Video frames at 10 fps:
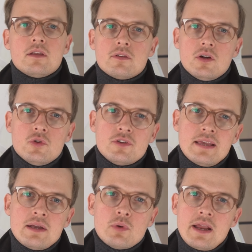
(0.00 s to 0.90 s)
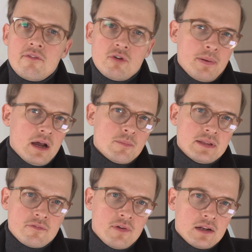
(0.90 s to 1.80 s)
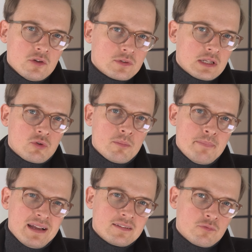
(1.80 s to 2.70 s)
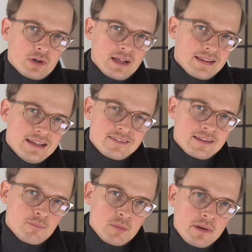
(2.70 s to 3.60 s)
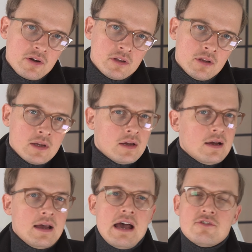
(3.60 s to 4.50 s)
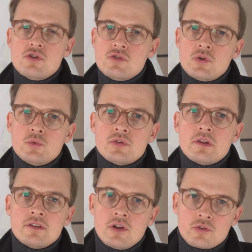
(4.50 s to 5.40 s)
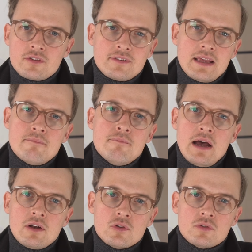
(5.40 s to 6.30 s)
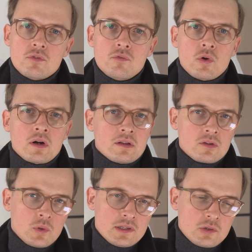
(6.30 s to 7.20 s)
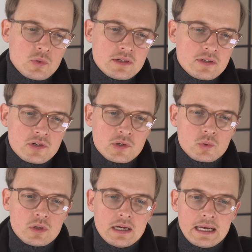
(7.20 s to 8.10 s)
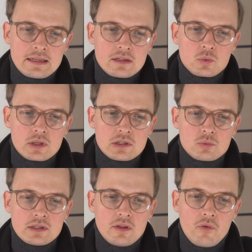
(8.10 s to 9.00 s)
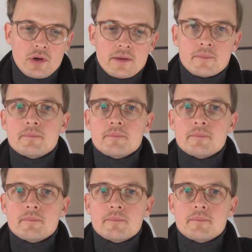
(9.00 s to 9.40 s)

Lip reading: So you take whatever parameter values that were best for that in-sample period and you use those same values for 2022 and 2023.